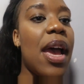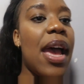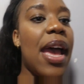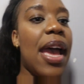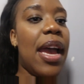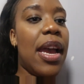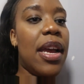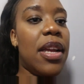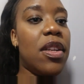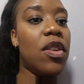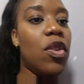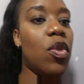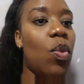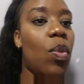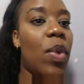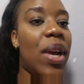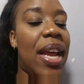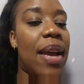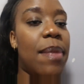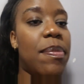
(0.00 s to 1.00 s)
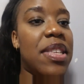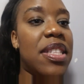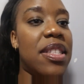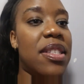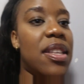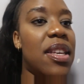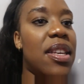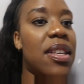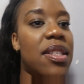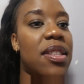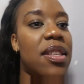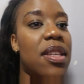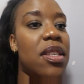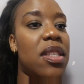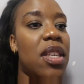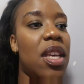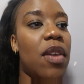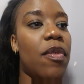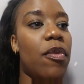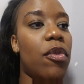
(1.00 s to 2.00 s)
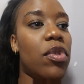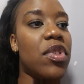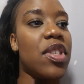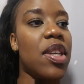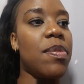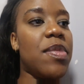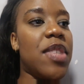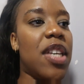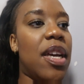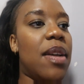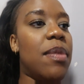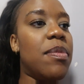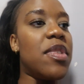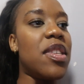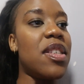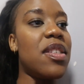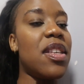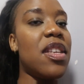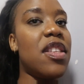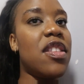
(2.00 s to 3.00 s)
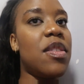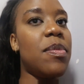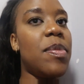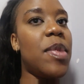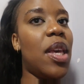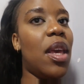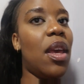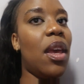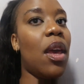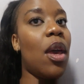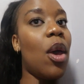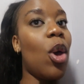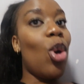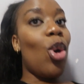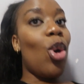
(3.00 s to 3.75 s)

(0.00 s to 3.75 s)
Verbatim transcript: And what happens is the CFO sometimes sends me